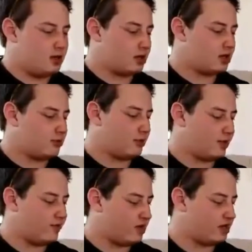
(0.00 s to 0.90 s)
a couple of
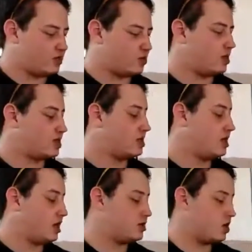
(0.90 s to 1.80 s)
my friends requested
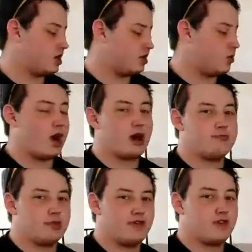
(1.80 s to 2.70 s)
that I try their
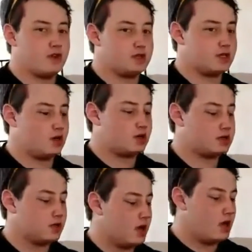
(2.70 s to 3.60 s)
wild buffalo
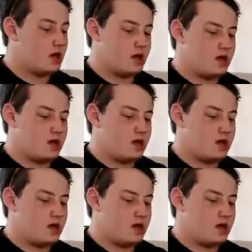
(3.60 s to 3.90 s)
sauce.